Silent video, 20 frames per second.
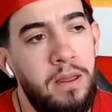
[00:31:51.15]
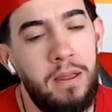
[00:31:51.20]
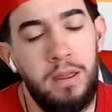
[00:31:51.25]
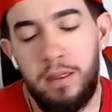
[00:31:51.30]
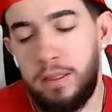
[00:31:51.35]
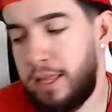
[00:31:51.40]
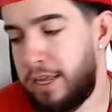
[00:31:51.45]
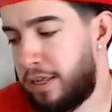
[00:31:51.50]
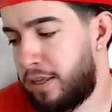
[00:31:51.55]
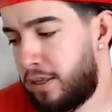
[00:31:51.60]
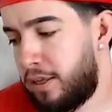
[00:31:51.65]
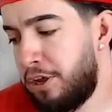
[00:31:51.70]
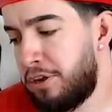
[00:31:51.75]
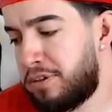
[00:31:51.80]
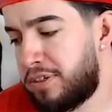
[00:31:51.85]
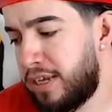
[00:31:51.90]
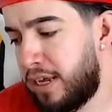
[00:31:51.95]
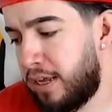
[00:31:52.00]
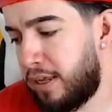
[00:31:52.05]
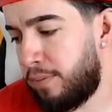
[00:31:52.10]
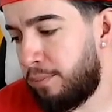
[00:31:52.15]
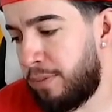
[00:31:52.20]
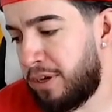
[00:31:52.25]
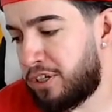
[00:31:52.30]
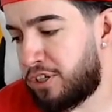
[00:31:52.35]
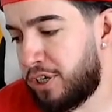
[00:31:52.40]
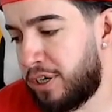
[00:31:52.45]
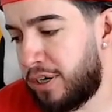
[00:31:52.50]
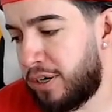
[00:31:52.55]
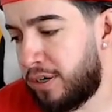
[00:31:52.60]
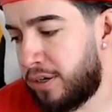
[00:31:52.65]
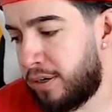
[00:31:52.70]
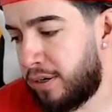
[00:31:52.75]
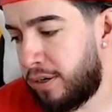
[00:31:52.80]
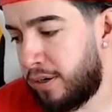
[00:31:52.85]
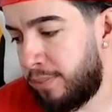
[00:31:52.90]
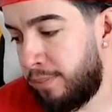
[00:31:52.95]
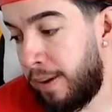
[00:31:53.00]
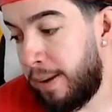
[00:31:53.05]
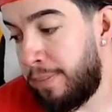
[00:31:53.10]
like you said, mentioned
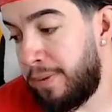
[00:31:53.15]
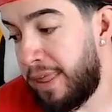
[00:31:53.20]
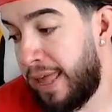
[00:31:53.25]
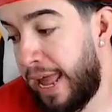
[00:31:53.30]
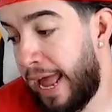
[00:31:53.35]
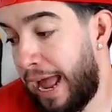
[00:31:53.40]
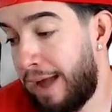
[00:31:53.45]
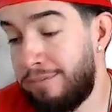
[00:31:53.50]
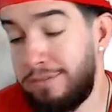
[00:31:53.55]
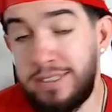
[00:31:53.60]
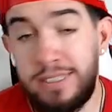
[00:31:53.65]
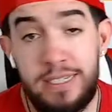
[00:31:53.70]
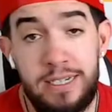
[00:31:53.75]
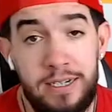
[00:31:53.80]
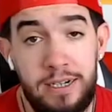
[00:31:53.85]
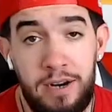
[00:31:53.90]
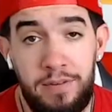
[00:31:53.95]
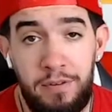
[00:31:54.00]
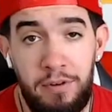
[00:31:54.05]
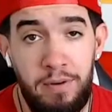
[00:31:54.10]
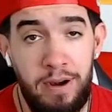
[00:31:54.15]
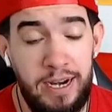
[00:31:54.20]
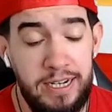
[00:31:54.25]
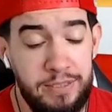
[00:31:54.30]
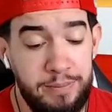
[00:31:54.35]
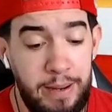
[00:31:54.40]
maybe they haven't seen enough of Rice,